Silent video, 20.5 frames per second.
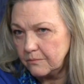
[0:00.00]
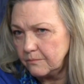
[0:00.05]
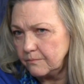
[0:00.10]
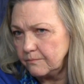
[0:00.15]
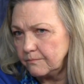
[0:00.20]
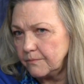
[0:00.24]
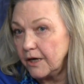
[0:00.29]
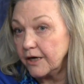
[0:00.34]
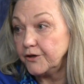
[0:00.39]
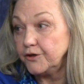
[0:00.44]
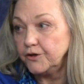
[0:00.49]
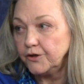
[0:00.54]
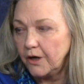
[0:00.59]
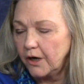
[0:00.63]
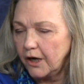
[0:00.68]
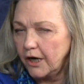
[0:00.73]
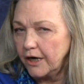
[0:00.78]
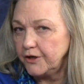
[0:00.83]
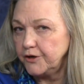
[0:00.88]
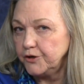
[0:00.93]
I,
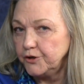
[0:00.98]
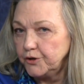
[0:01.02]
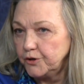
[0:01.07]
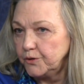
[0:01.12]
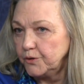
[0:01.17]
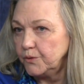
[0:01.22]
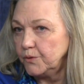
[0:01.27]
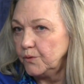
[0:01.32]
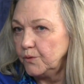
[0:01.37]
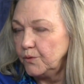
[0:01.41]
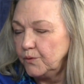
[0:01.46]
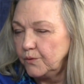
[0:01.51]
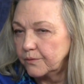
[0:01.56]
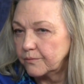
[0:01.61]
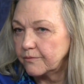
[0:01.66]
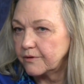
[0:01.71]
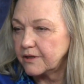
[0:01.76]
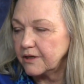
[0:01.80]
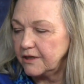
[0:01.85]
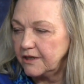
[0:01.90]
I knew
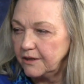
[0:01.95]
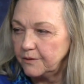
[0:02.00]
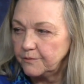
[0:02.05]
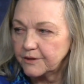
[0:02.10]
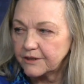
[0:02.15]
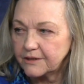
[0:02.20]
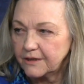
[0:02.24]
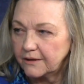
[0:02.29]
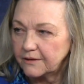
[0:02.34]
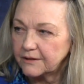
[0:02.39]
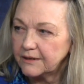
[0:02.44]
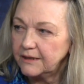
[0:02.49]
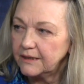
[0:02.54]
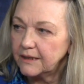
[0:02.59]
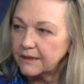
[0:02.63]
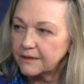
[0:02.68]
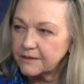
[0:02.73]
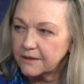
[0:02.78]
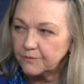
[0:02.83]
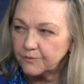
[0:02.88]
that he was
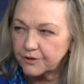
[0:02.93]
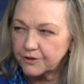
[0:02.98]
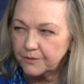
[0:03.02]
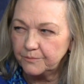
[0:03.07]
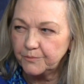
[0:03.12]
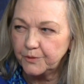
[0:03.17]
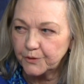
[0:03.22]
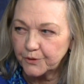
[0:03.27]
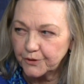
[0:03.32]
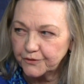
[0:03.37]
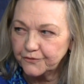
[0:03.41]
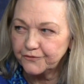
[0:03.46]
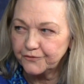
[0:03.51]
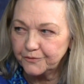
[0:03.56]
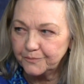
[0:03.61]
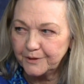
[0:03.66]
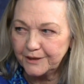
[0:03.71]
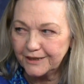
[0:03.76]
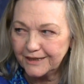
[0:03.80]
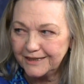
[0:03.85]
LDS. It was important for
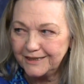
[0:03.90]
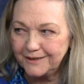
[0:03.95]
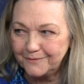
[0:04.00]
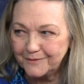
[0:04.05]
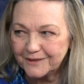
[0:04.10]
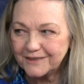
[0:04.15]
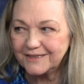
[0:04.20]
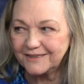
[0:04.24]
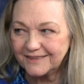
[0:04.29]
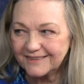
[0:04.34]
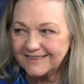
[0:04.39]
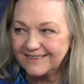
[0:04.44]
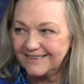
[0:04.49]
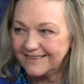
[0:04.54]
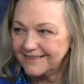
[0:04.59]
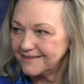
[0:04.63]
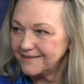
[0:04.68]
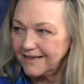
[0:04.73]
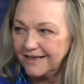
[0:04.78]
me that he was LDS. Yeah.